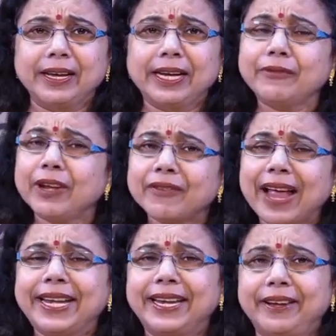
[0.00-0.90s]
It will
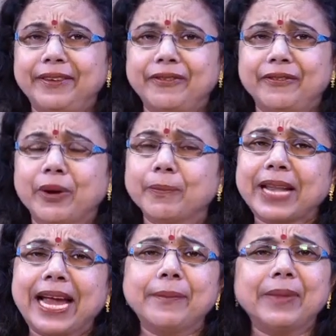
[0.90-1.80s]
vary from
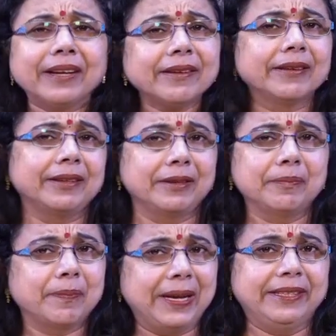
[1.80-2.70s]
time and
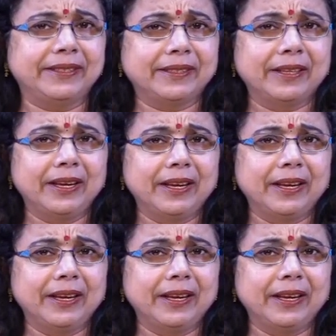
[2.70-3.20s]
place.